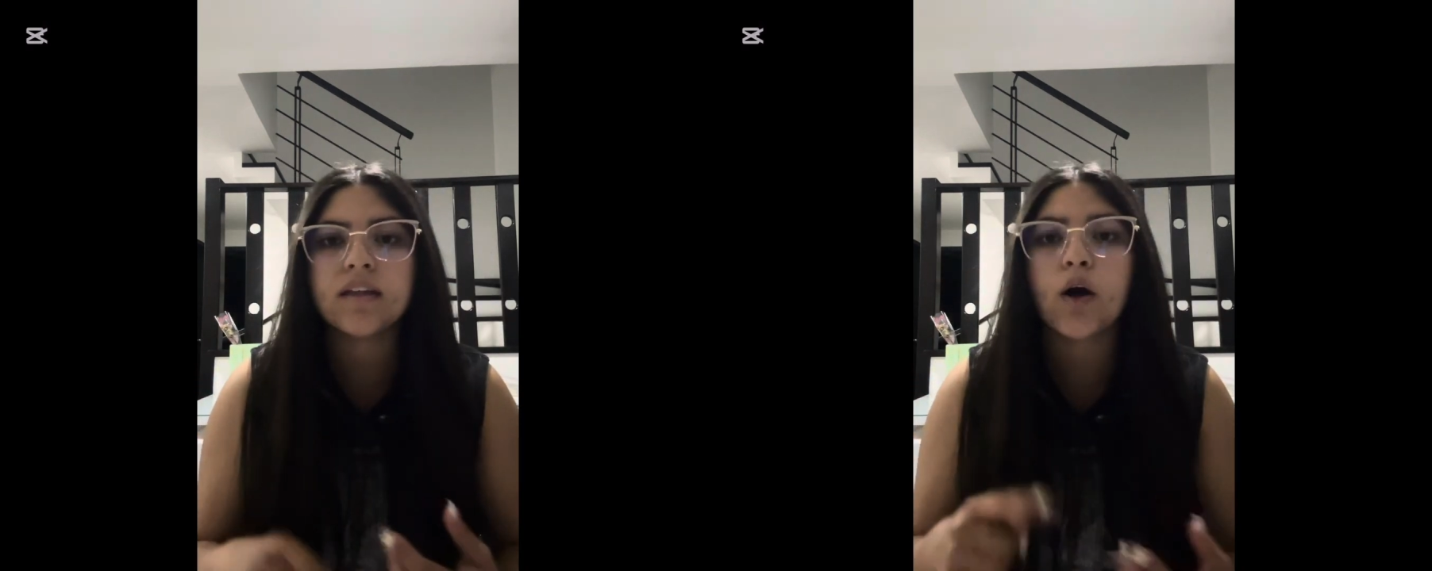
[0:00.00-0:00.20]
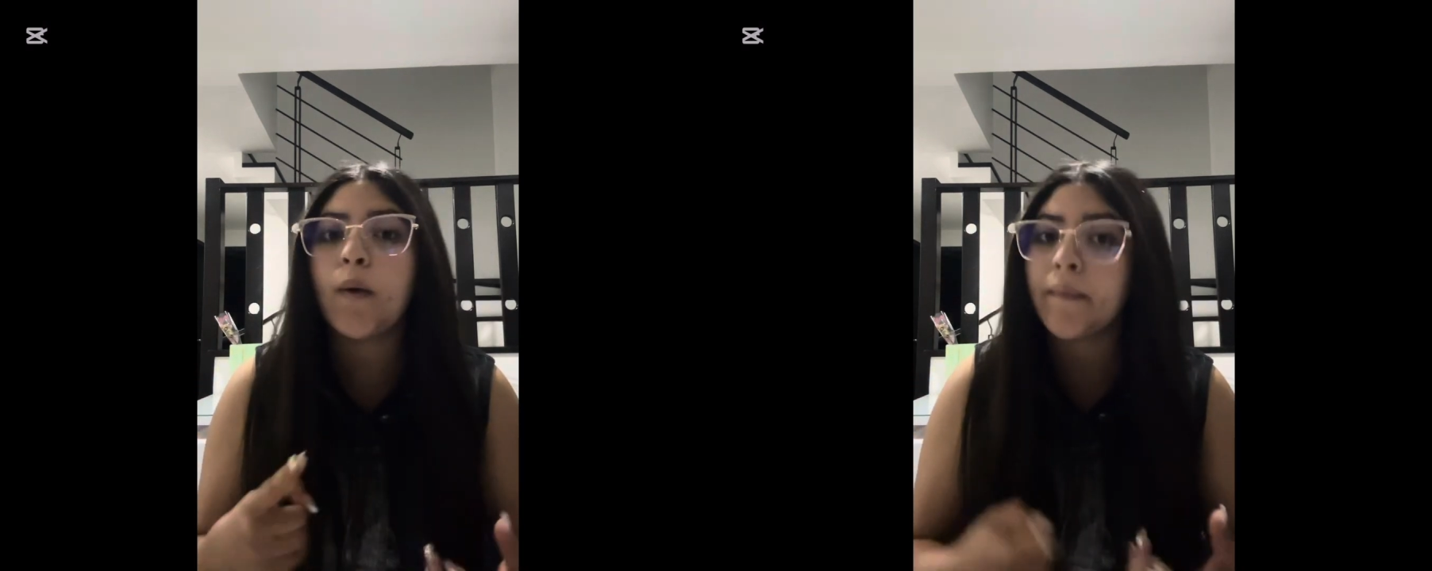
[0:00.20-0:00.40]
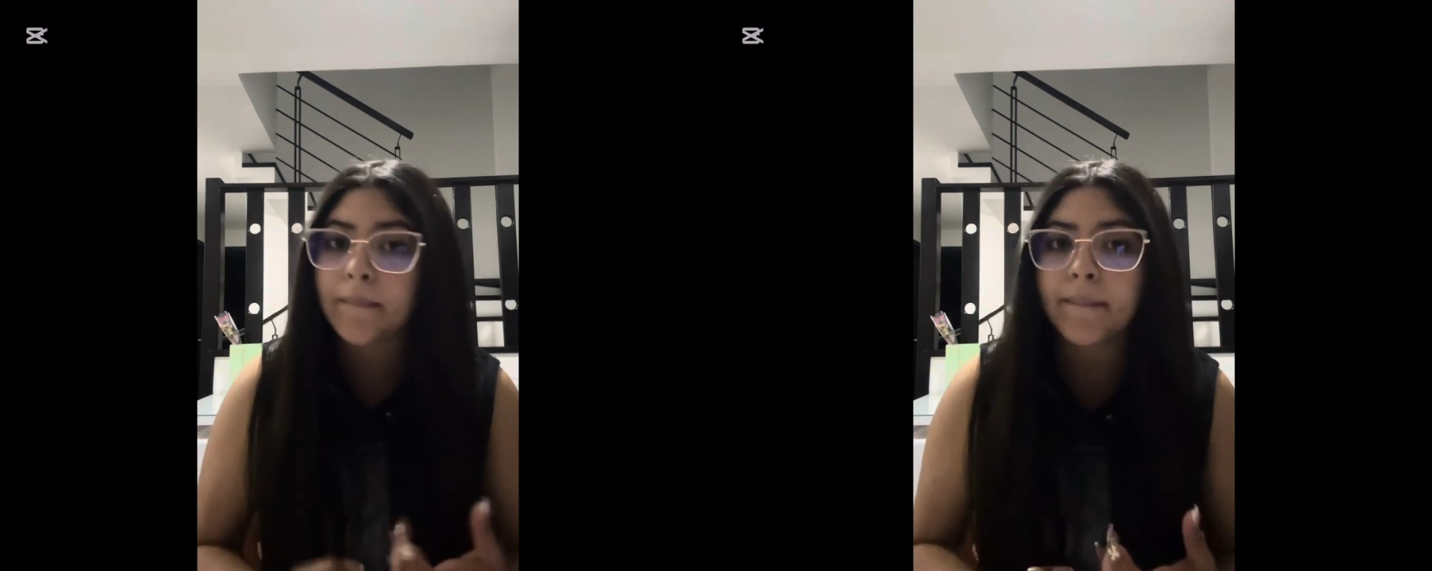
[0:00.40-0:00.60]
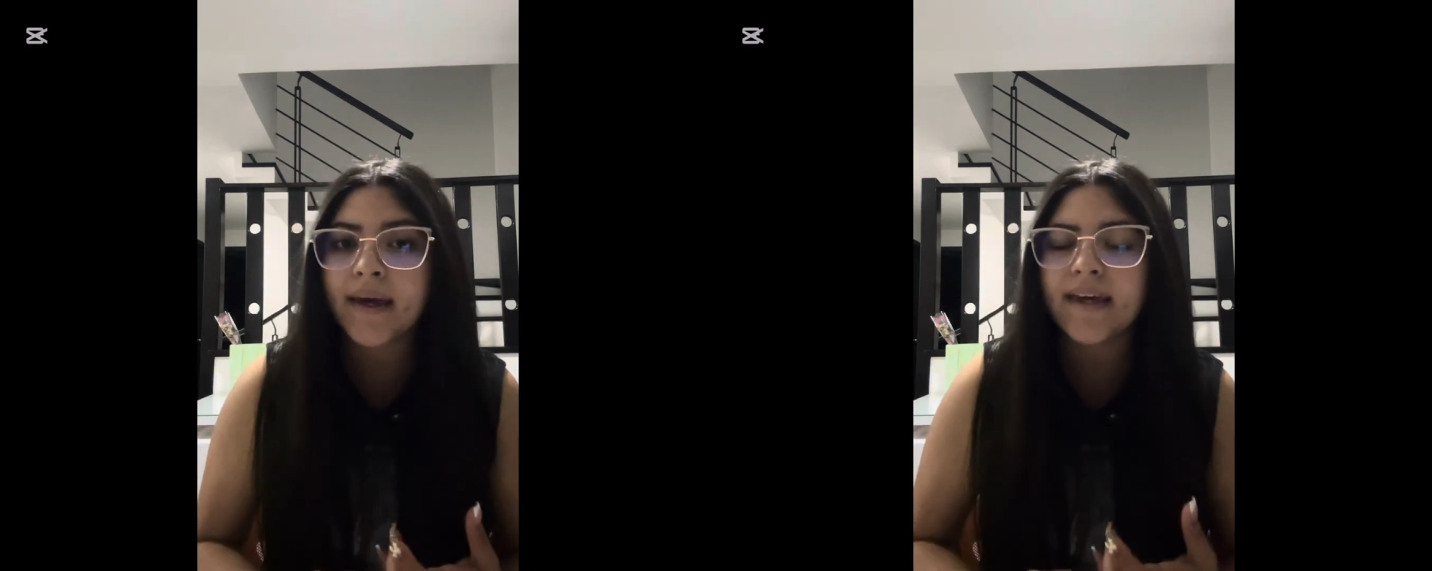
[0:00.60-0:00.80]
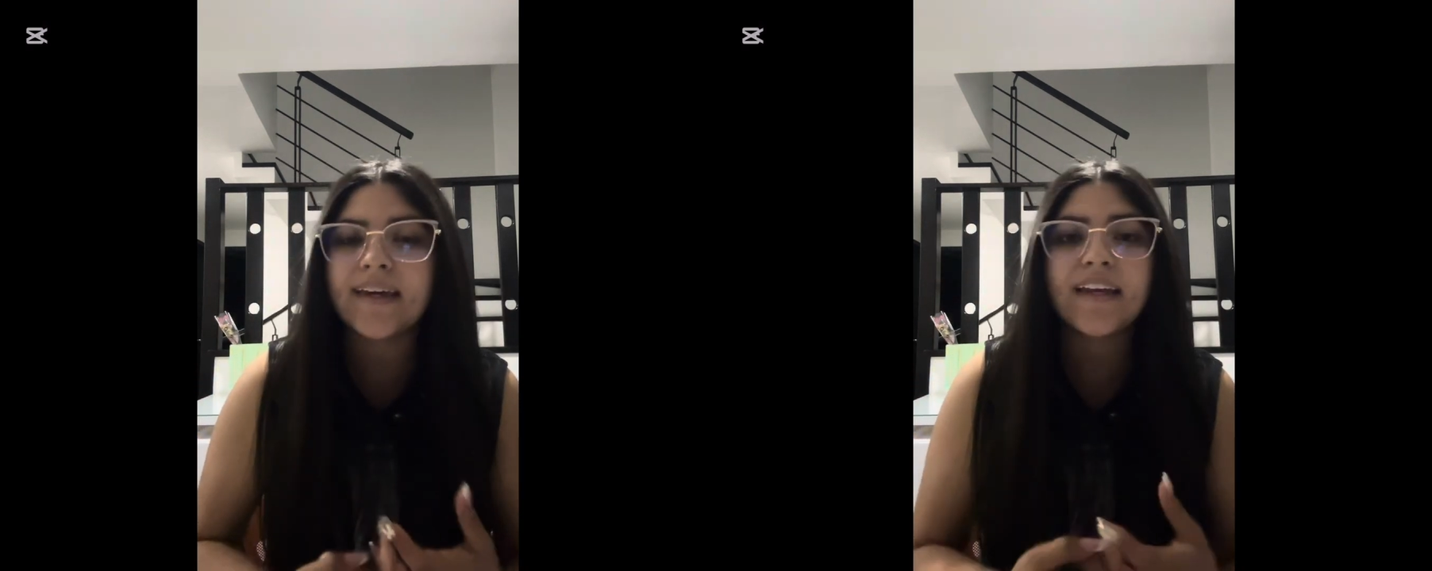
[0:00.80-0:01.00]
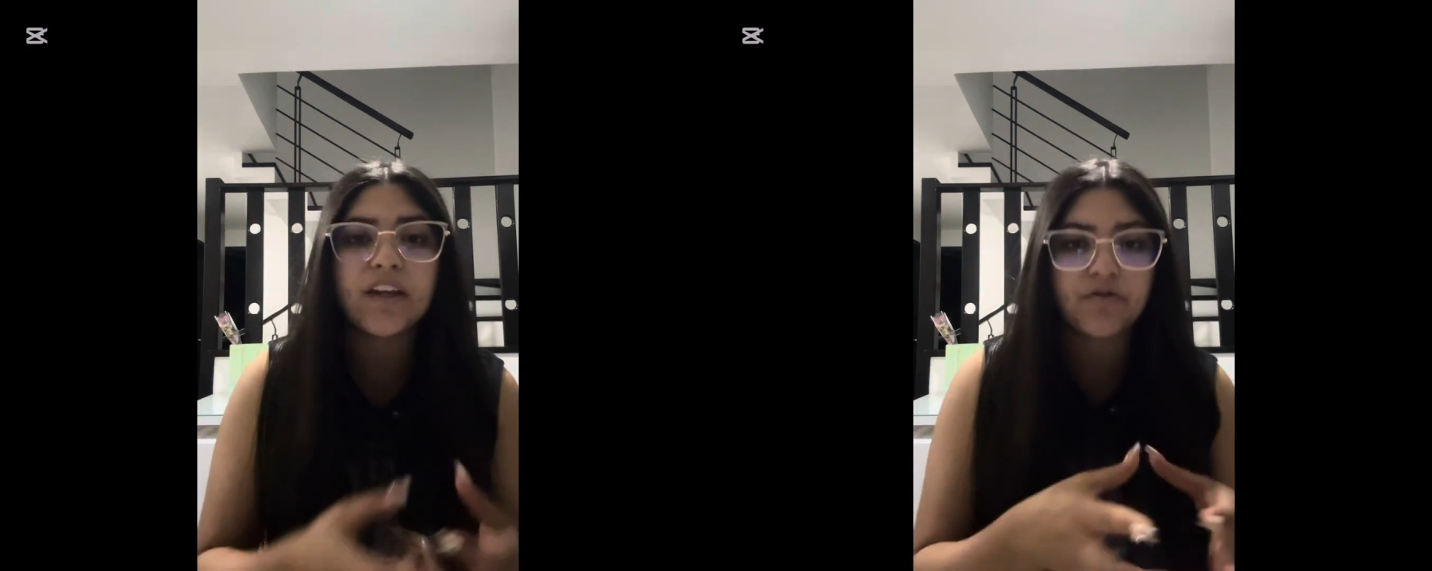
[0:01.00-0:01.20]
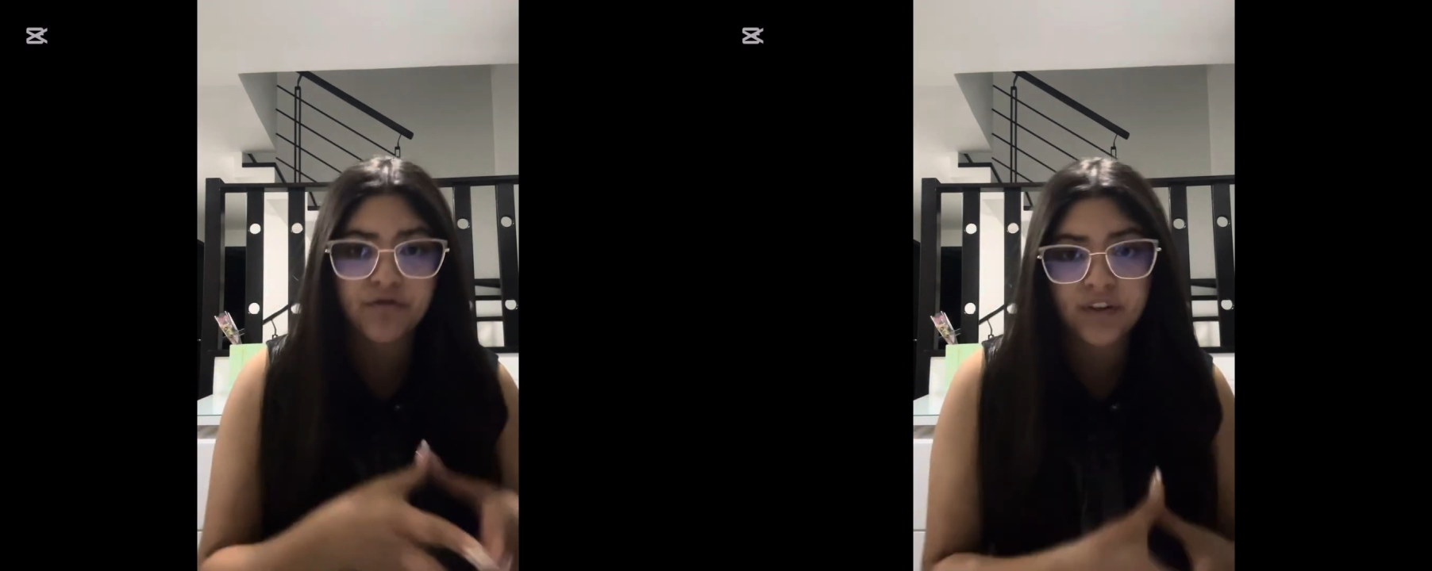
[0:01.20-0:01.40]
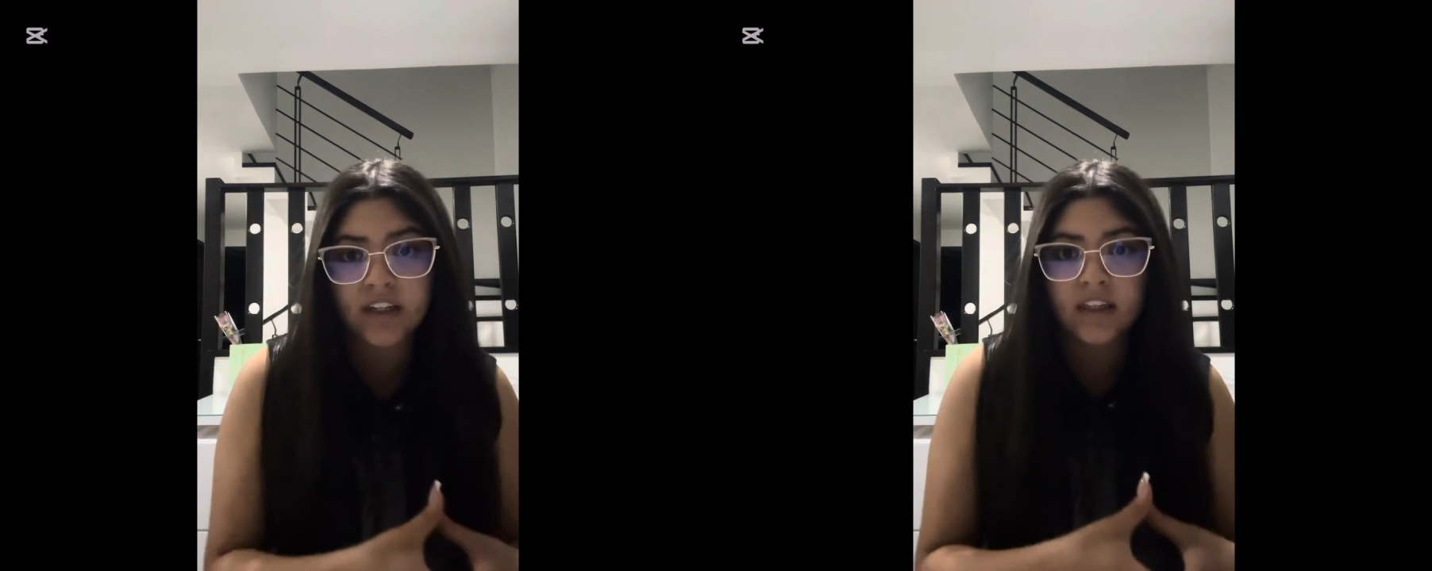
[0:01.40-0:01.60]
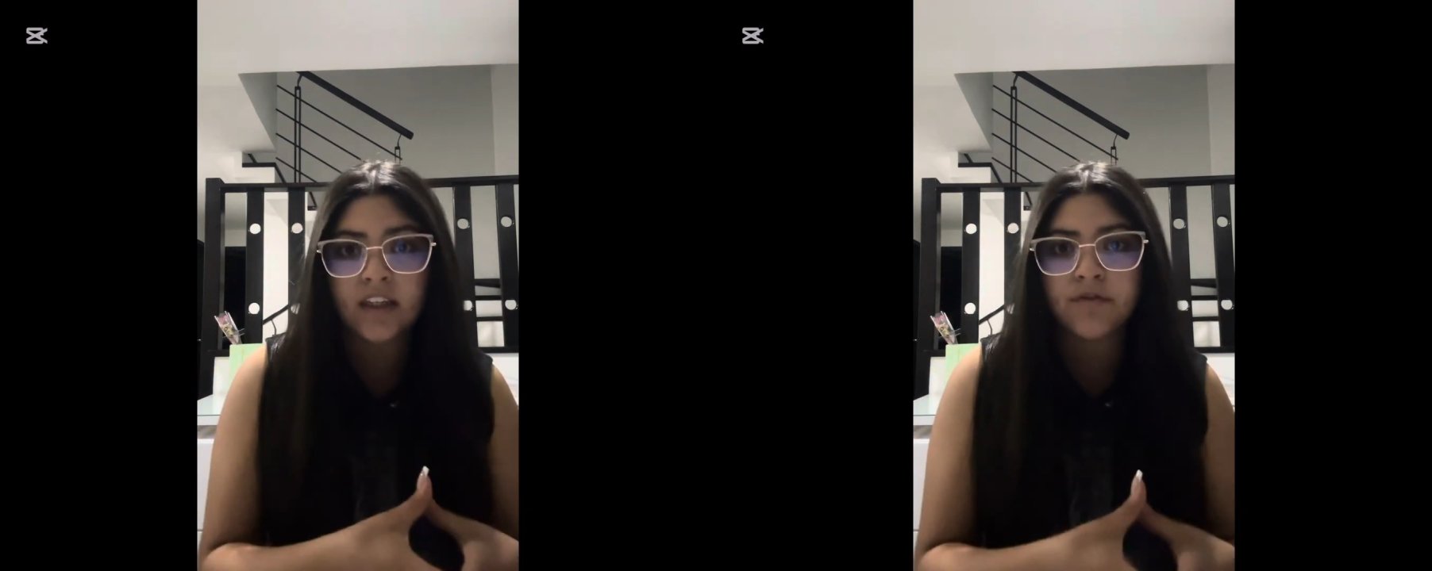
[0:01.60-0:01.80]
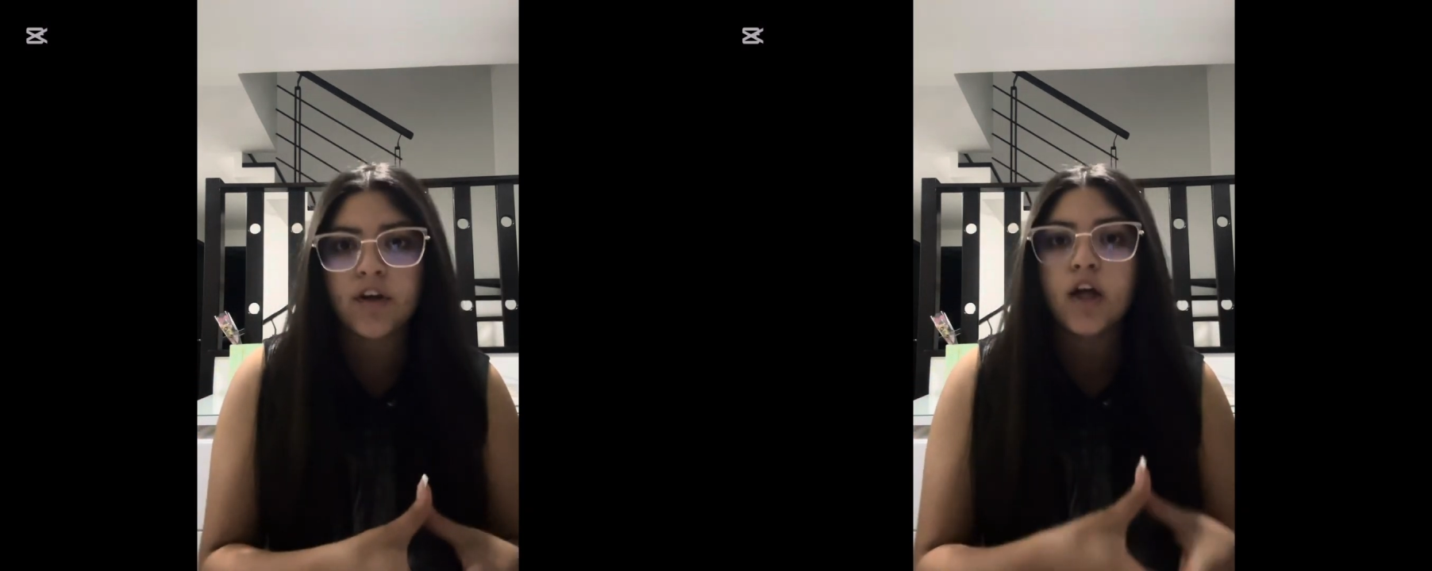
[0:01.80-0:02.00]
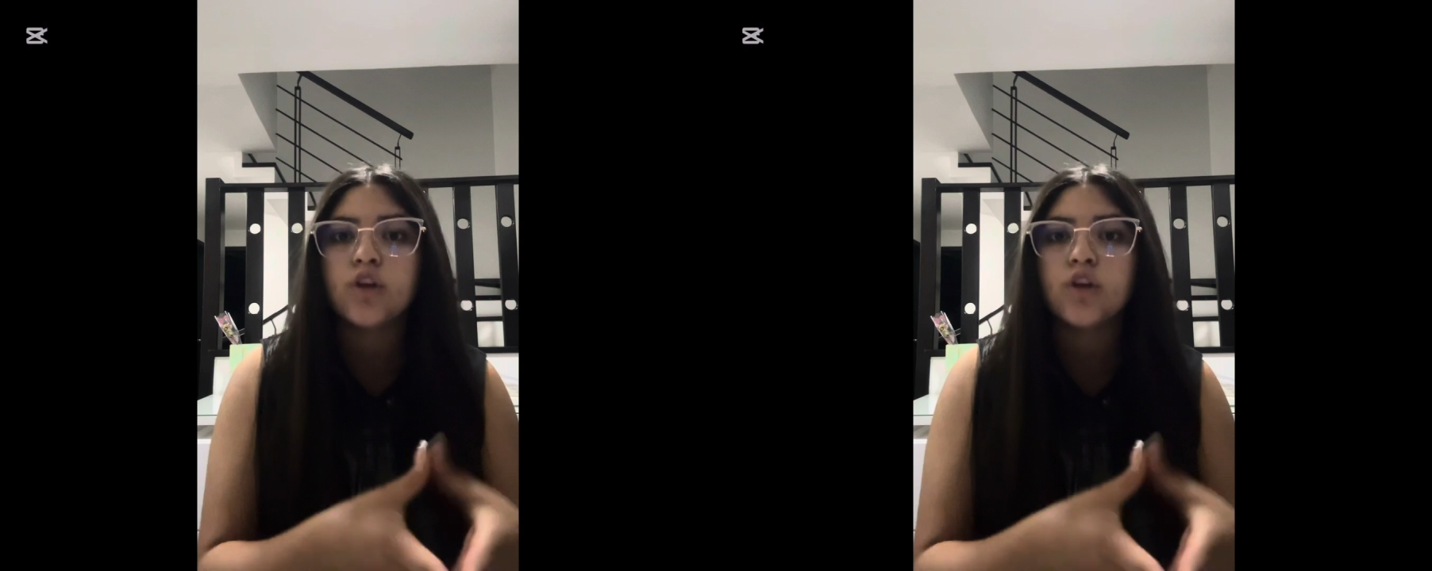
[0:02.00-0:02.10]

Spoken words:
or may in infinitive